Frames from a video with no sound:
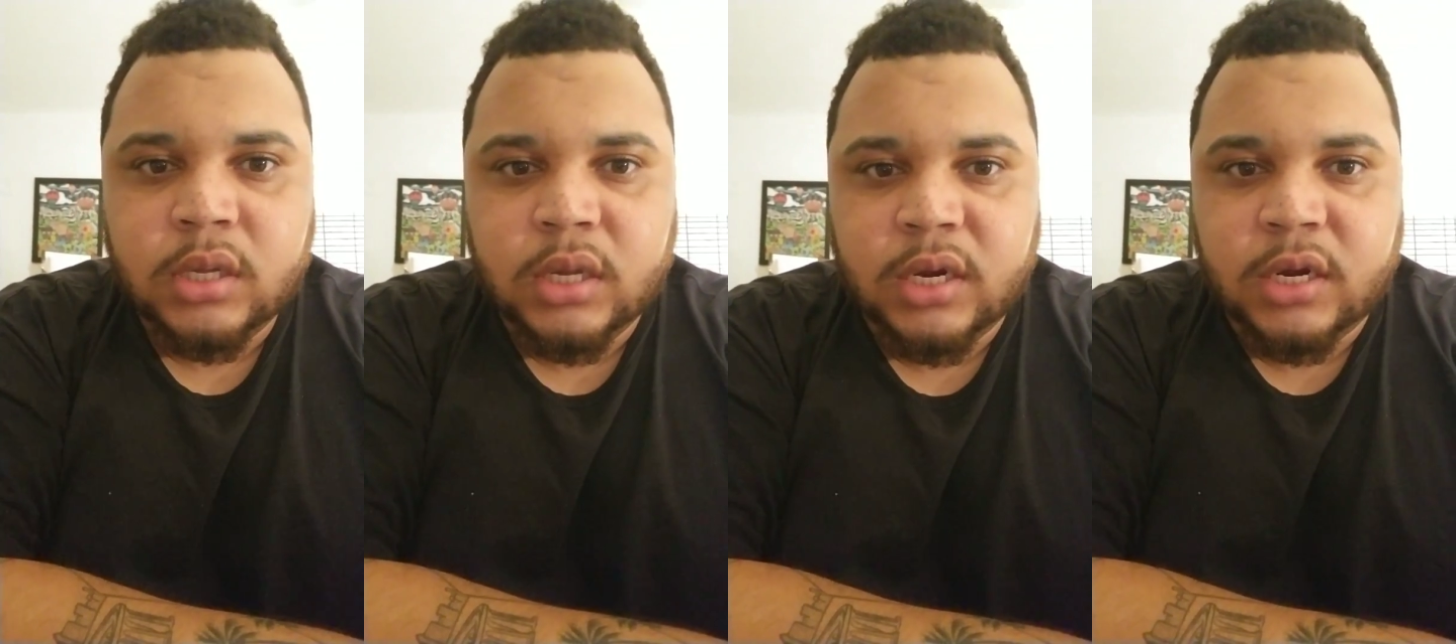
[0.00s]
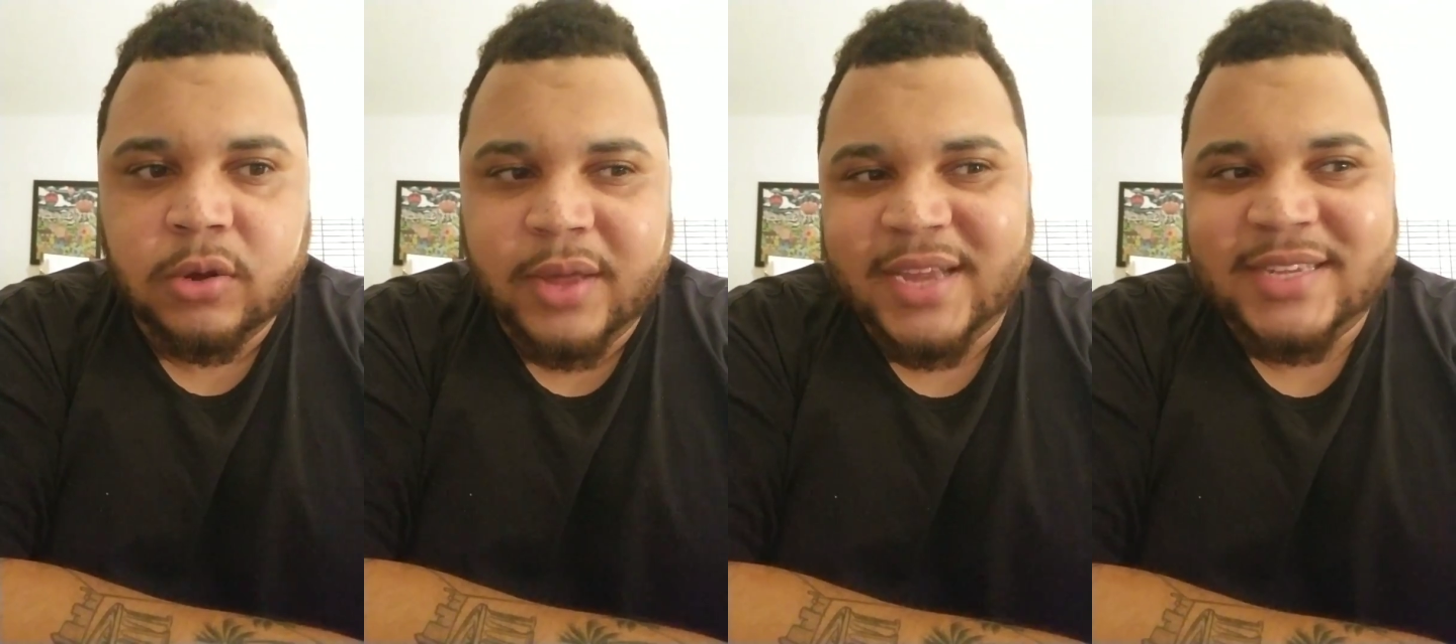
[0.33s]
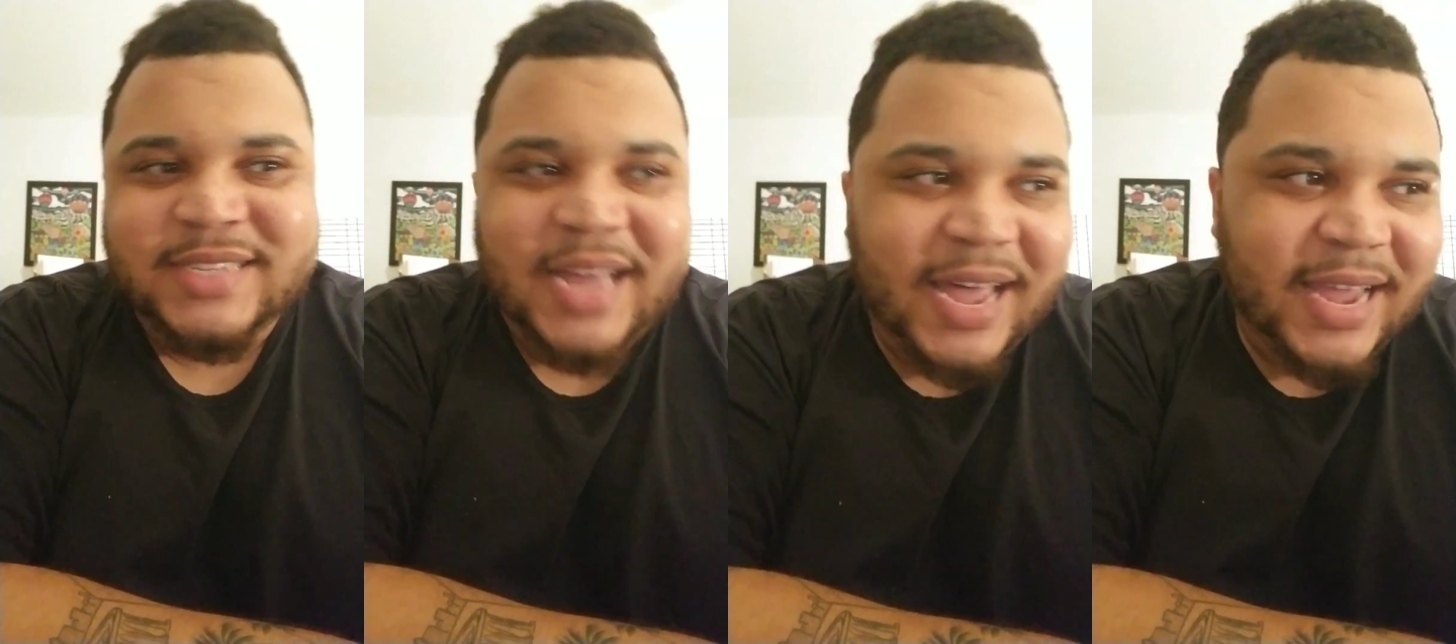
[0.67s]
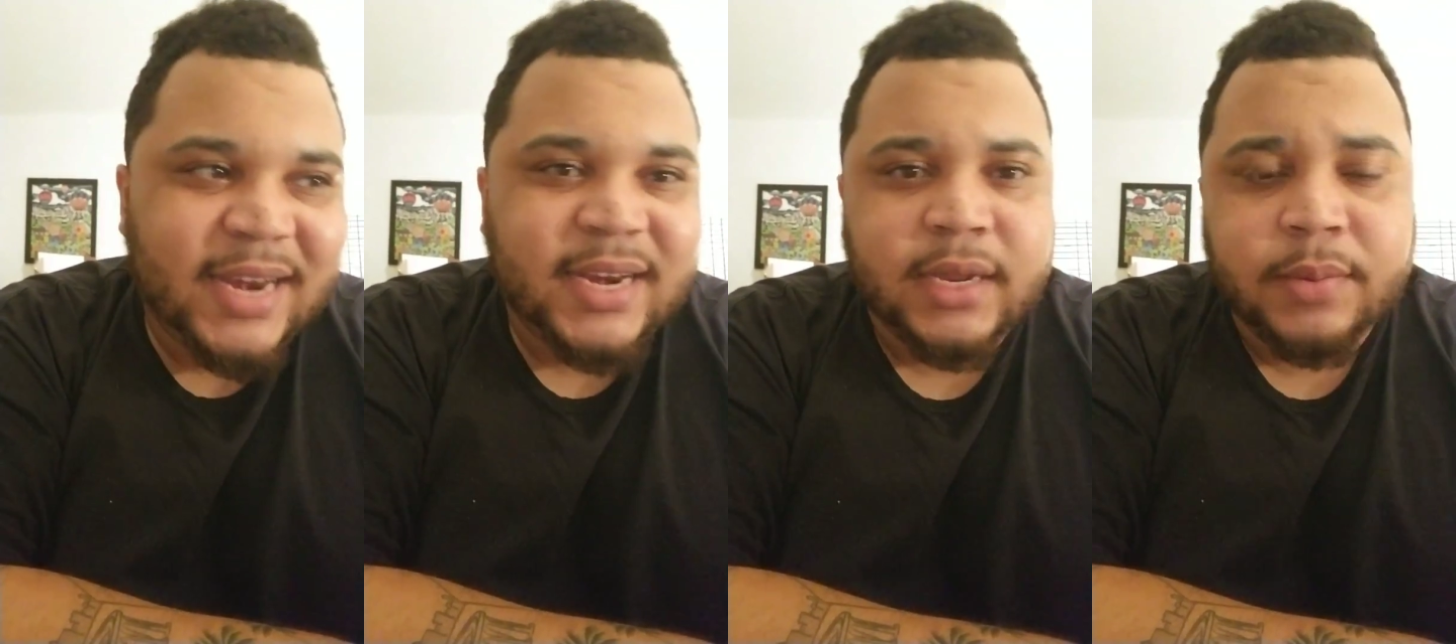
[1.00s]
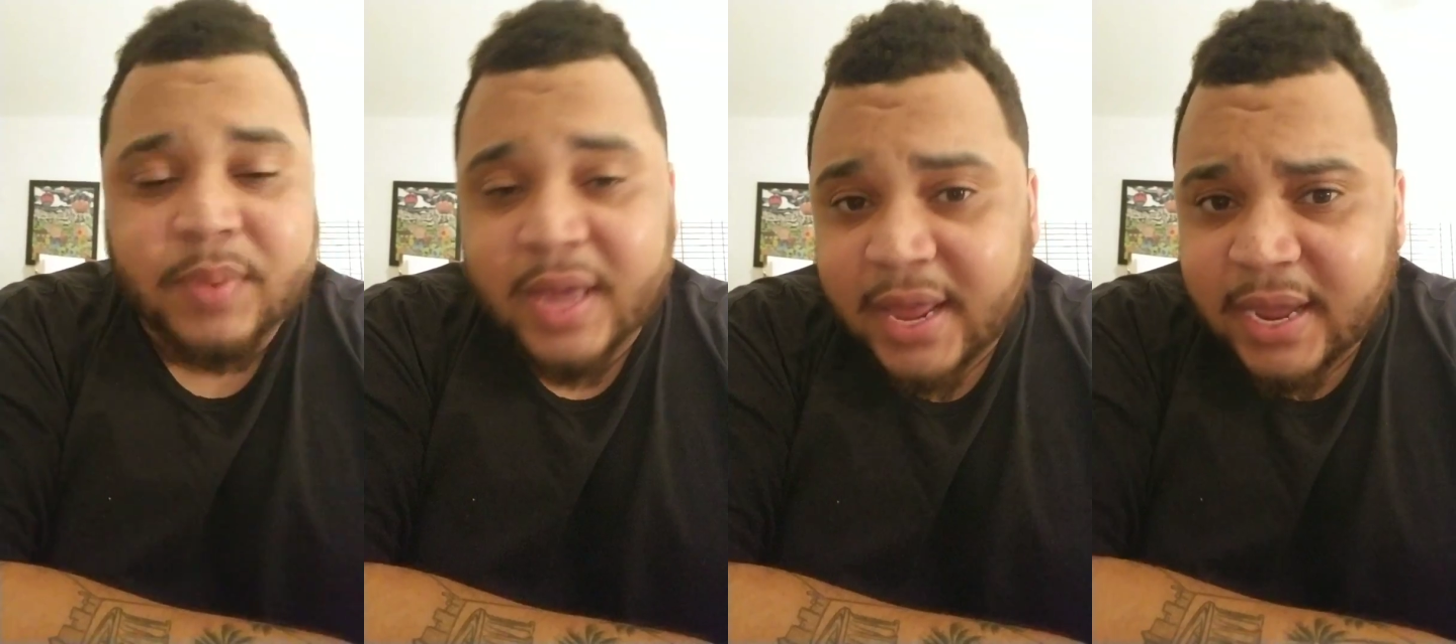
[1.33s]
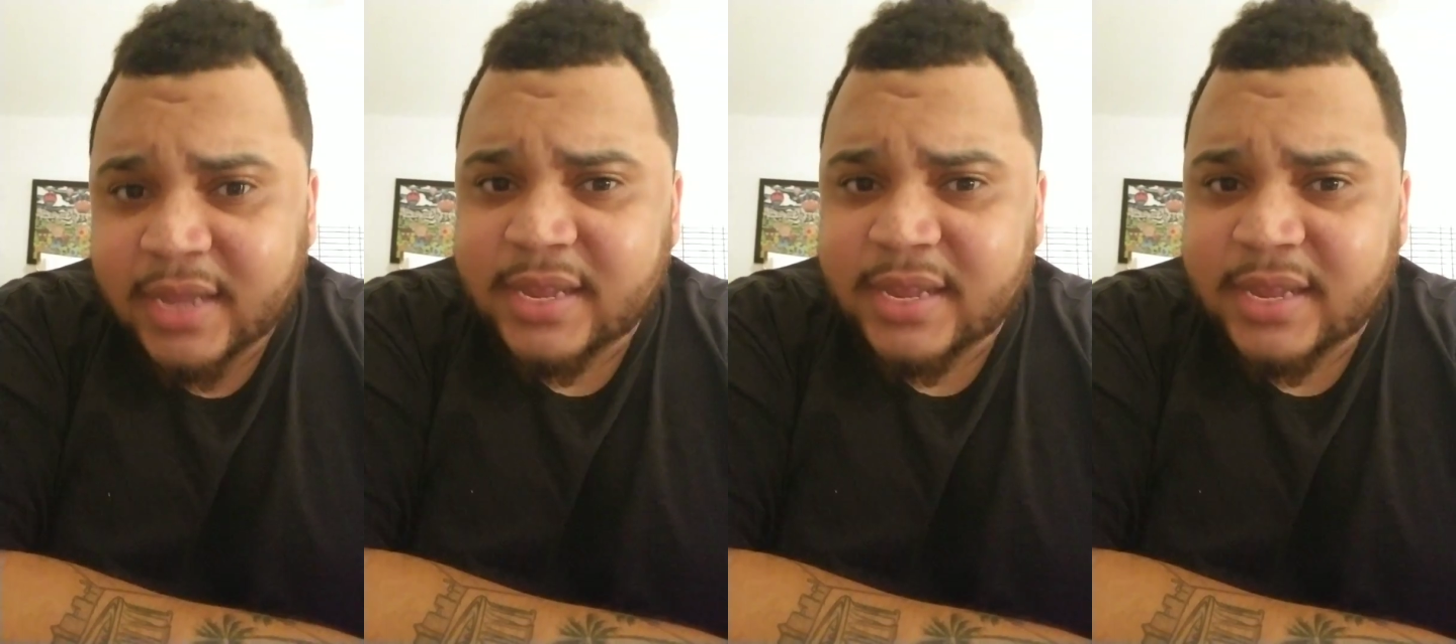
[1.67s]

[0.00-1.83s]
anxiety, panic